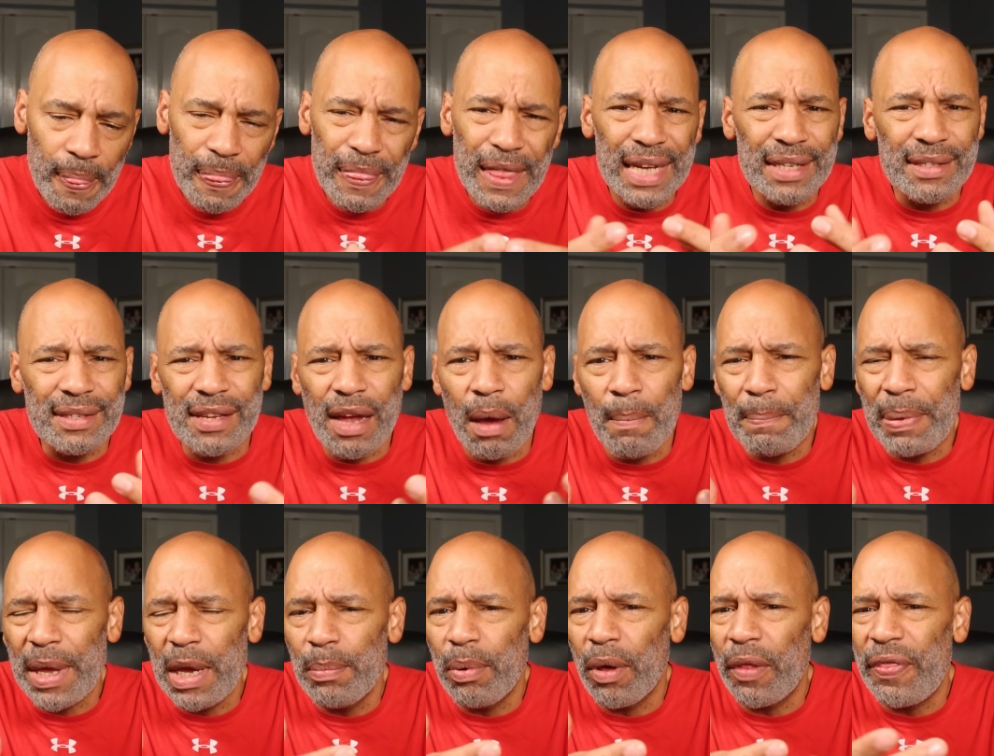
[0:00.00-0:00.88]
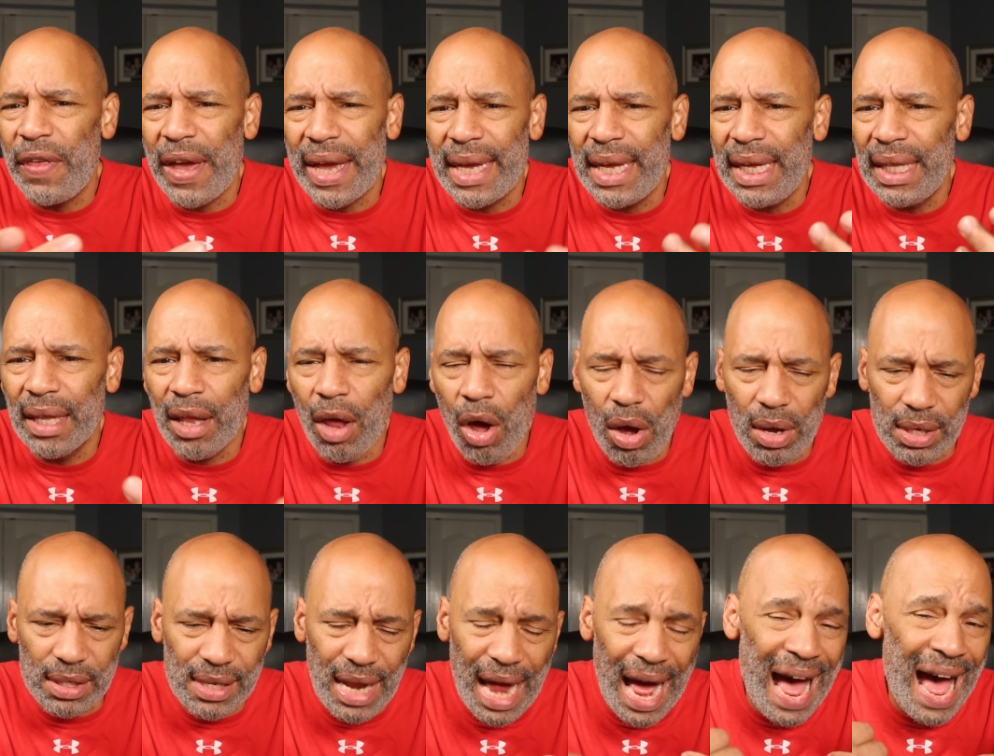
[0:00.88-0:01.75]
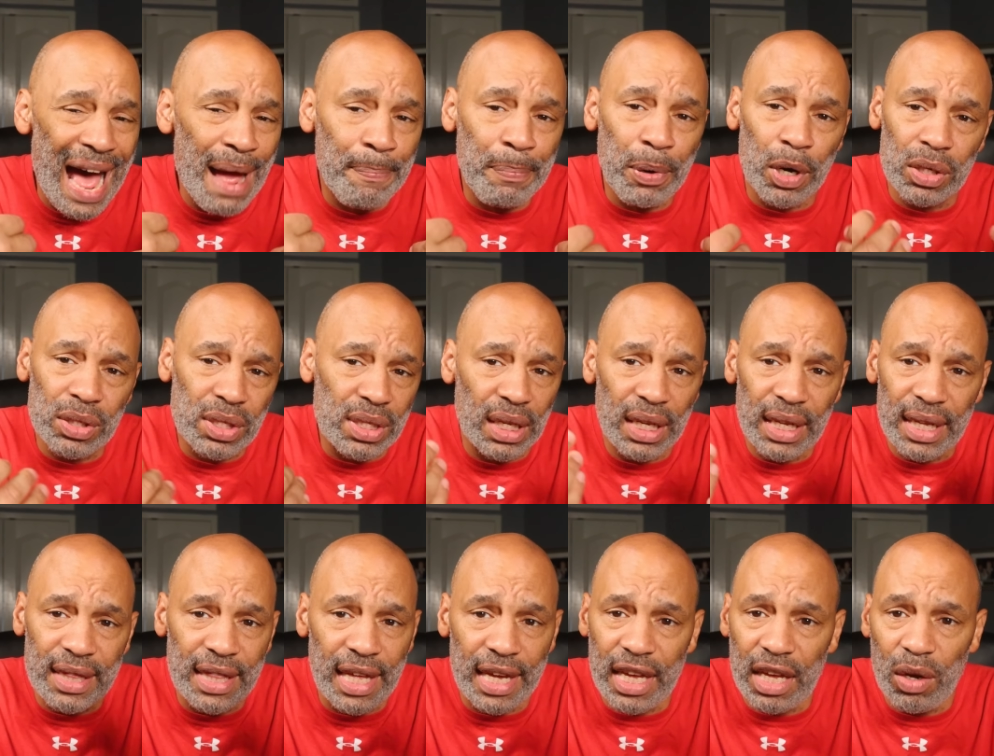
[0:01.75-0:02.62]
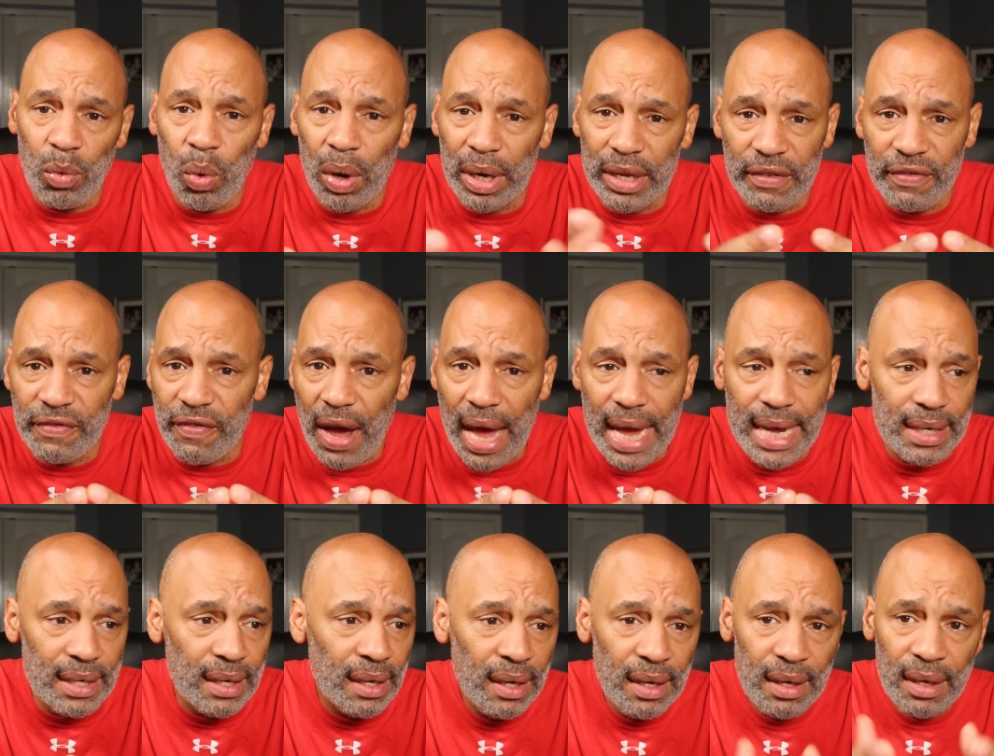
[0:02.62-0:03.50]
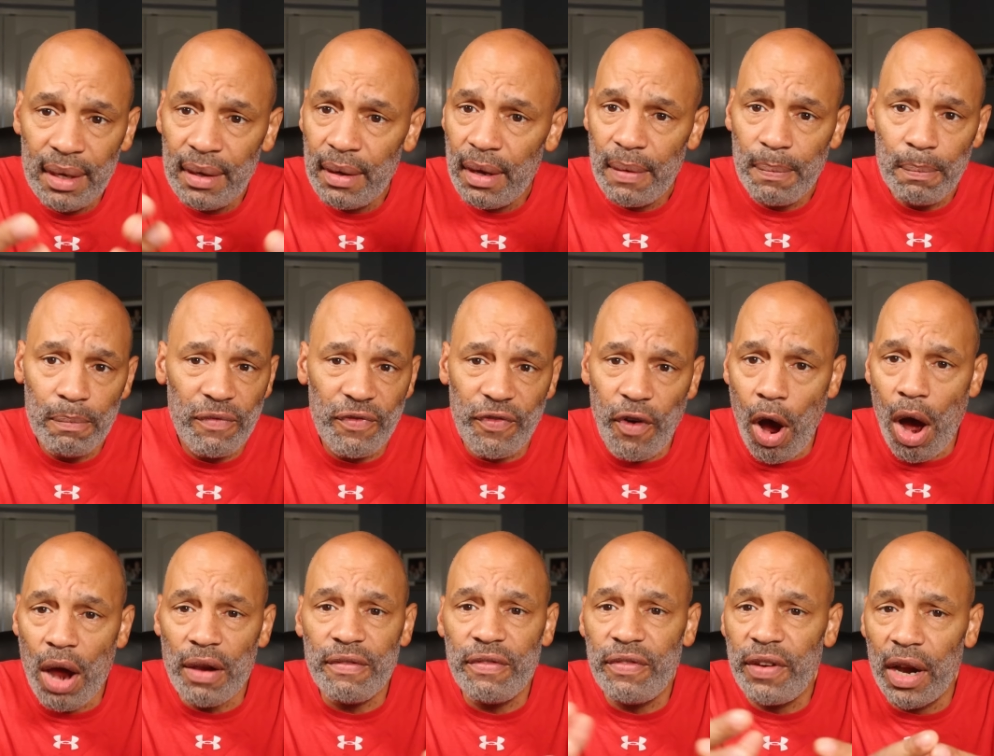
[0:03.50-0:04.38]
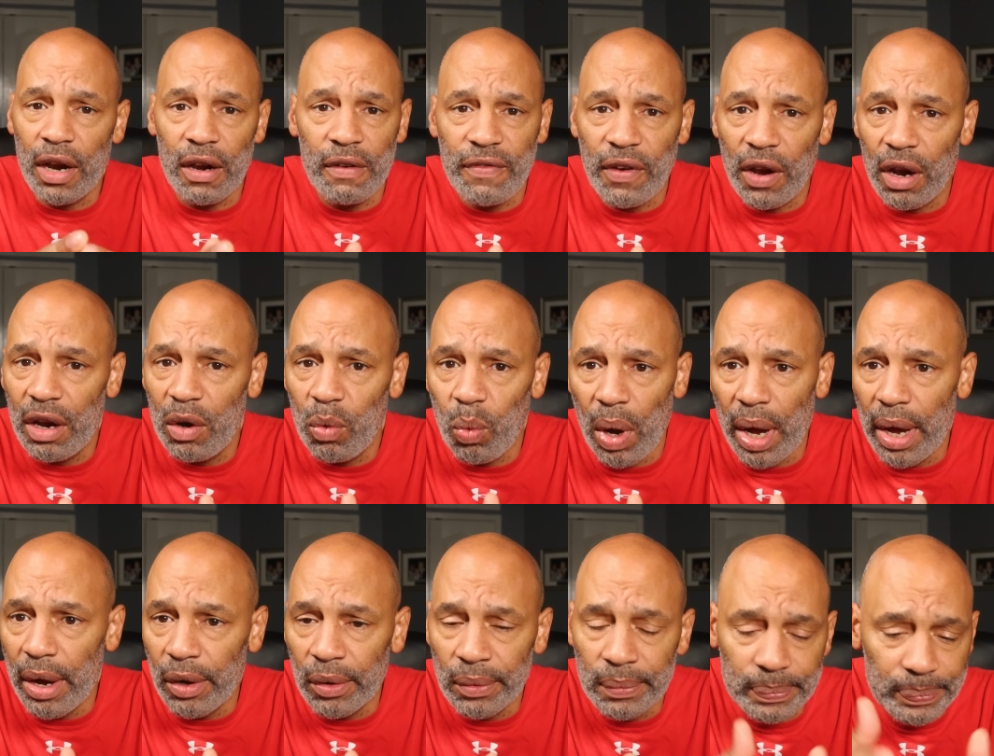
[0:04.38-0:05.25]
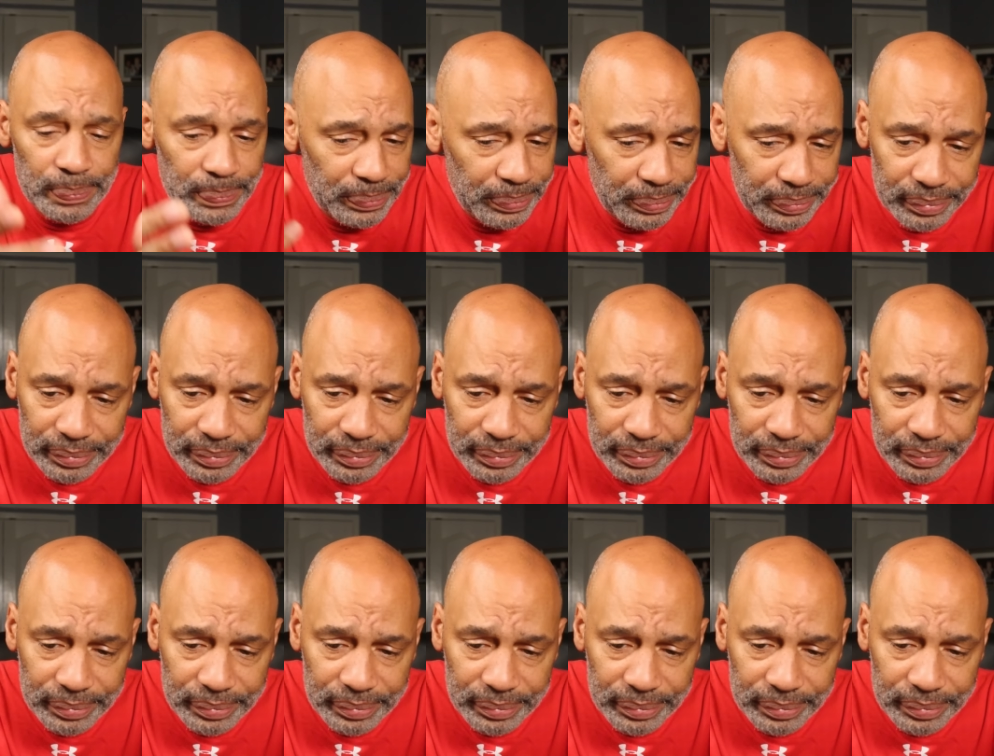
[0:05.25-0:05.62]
Then some people think he lost. I personally think he won the fight, fought very, very well.